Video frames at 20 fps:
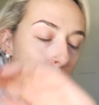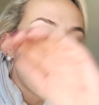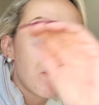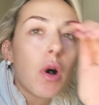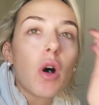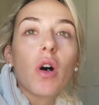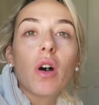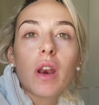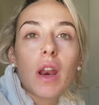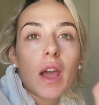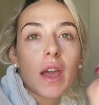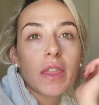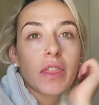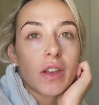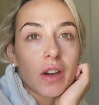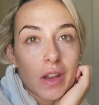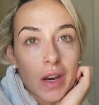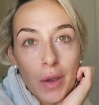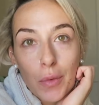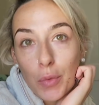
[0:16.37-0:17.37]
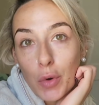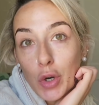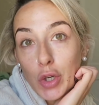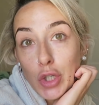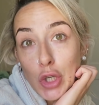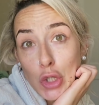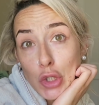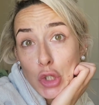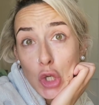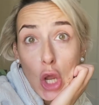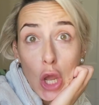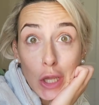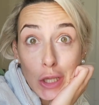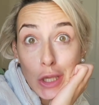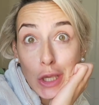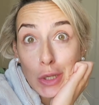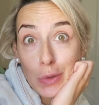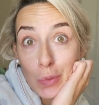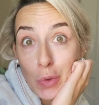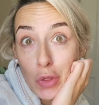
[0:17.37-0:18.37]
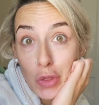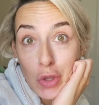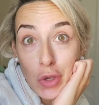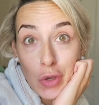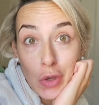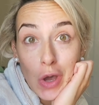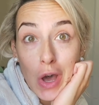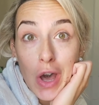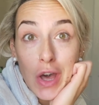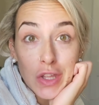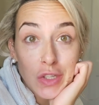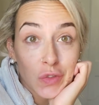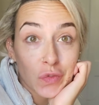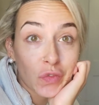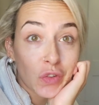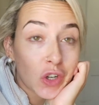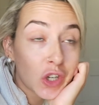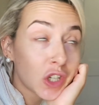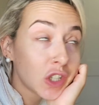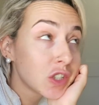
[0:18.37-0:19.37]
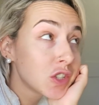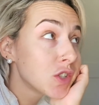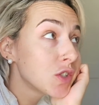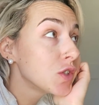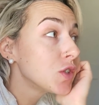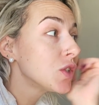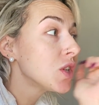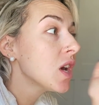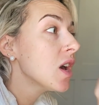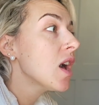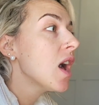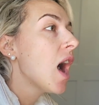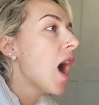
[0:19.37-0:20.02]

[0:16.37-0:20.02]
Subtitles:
But I thought I would check in with you guys first.